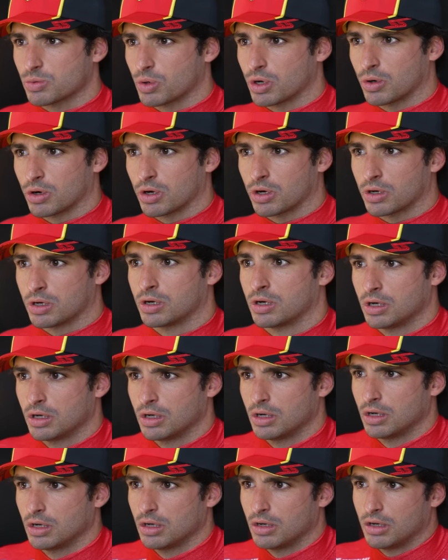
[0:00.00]
We were,
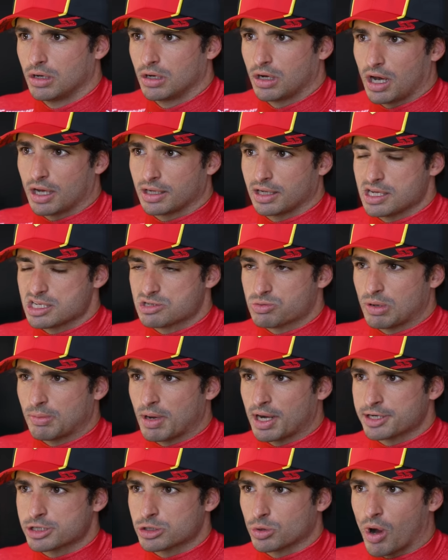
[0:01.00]
at least we
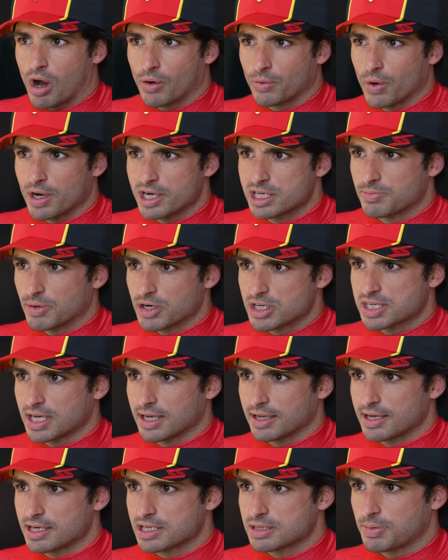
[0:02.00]
managed to outrace
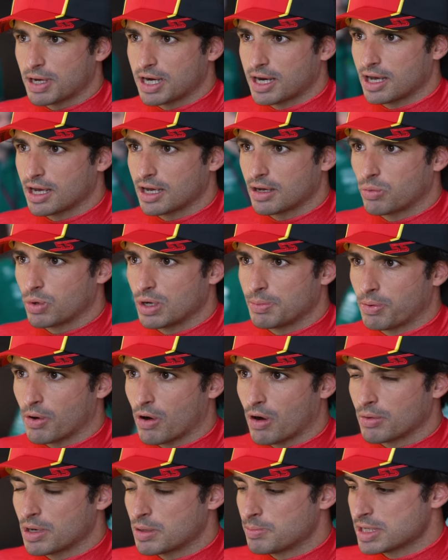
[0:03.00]
Mercedes, but uh, we
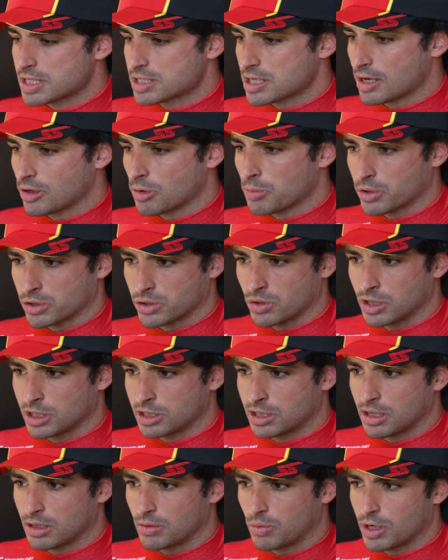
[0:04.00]
probably missed an
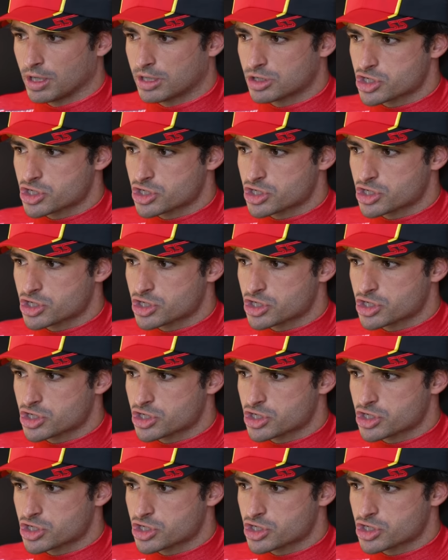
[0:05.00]
opportunity with